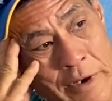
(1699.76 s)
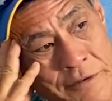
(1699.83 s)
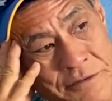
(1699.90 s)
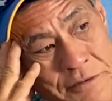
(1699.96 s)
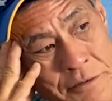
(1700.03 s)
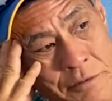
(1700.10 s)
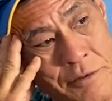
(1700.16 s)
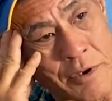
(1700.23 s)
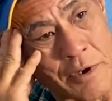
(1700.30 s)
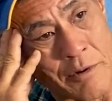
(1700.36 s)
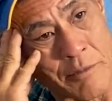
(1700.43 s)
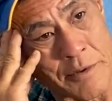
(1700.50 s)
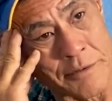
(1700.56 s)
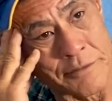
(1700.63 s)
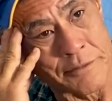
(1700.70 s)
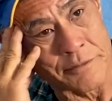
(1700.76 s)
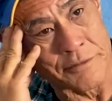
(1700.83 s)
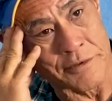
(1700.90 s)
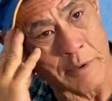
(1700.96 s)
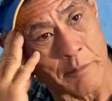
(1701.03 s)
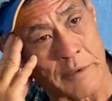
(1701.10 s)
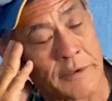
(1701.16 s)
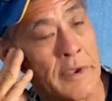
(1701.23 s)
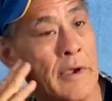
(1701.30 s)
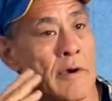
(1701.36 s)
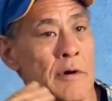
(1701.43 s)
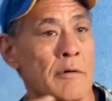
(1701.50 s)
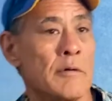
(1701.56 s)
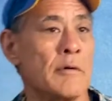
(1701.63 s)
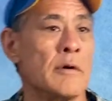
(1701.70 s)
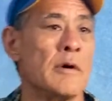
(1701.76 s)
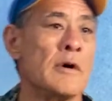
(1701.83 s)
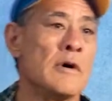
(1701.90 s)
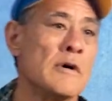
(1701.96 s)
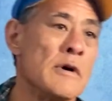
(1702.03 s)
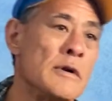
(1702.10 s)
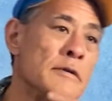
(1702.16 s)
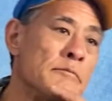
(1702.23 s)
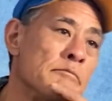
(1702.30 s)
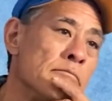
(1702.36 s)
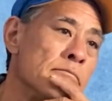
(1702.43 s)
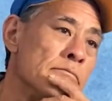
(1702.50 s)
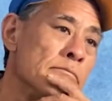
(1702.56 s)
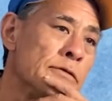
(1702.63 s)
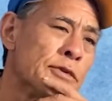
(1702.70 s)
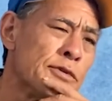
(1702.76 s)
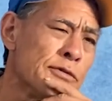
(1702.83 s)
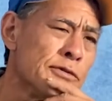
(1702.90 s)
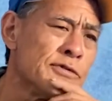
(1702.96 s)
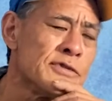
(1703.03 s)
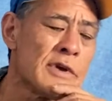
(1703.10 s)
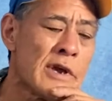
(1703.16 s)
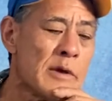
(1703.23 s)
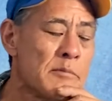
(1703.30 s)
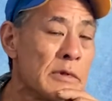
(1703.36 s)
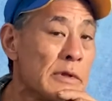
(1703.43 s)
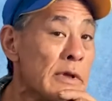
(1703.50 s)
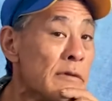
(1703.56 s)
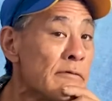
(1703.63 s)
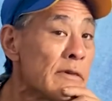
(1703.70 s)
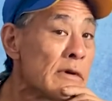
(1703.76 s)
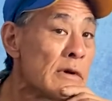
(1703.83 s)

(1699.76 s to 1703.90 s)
a studio in San Mateo on Tuesday, I believe,